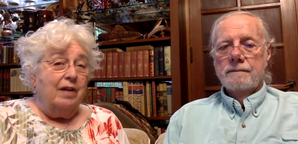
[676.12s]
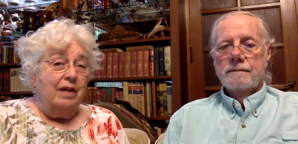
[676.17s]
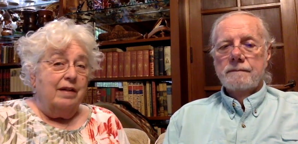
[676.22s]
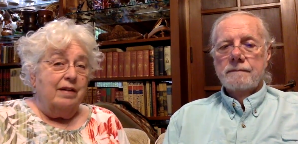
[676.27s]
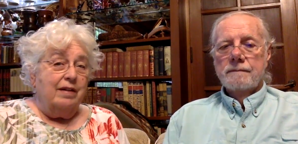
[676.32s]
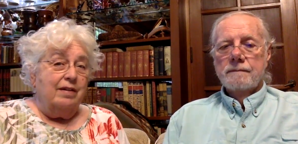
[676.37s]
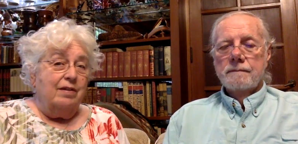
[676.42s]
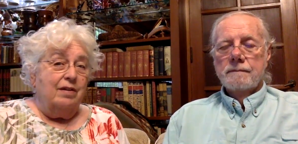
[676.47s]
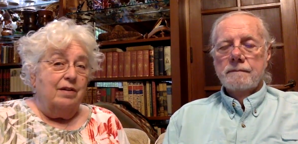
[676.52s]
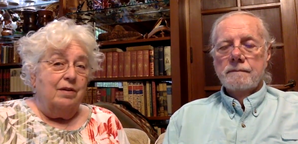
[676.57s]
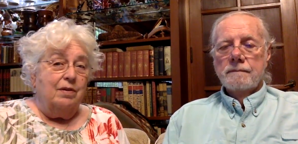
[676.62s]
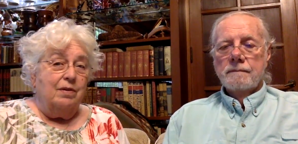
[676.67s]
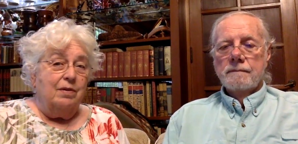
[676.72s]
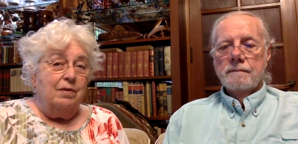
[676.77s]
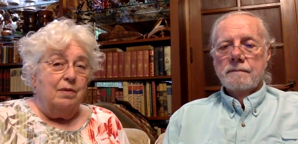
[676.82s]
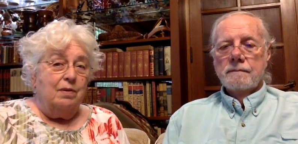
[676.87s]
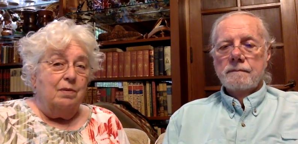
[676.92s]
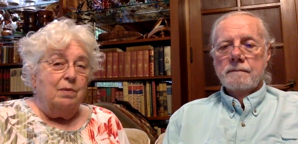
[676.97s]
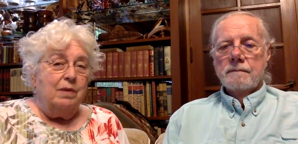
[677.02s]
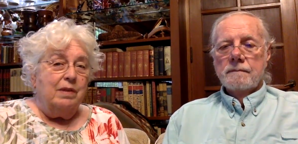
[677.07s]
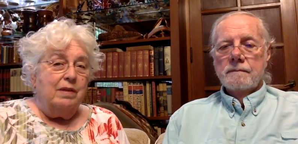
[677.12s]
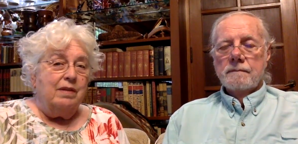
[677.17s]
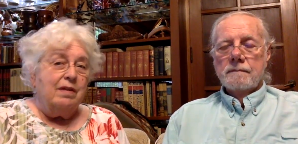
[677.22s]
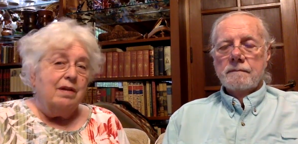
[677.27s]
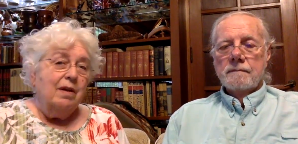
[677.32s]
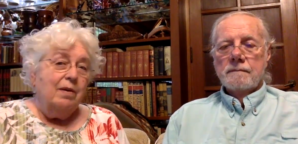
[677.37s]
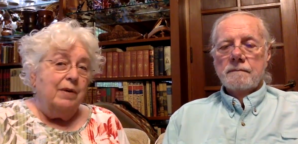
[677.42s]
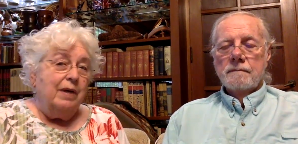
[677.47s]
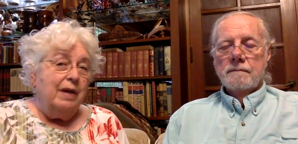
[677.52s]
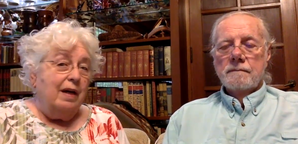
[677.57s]
Speaker 1: guys know what's
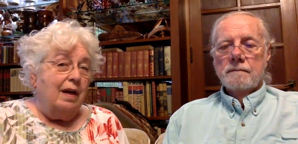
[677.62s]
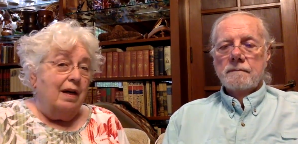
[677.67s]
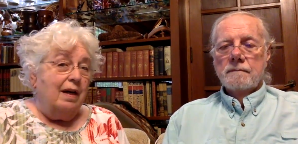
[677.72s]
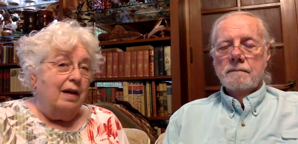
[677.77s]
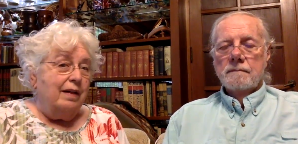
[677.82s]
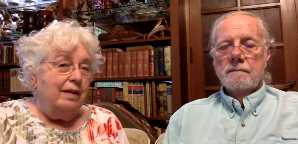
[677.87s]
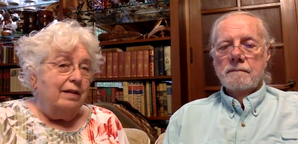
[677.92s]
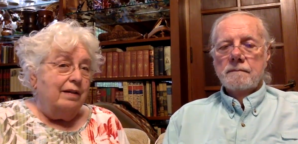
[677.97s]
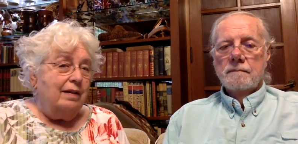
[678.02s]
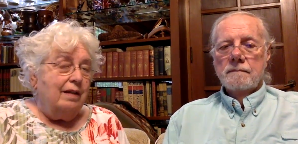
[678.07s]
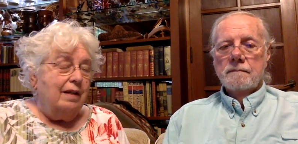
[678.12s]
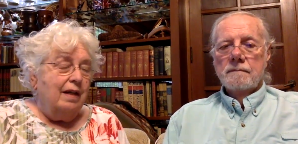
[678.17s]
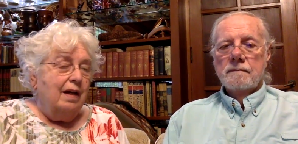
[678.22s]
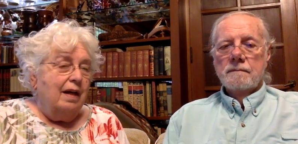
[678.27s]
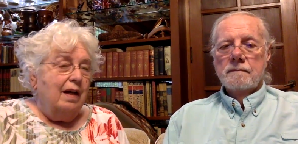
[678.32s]
going on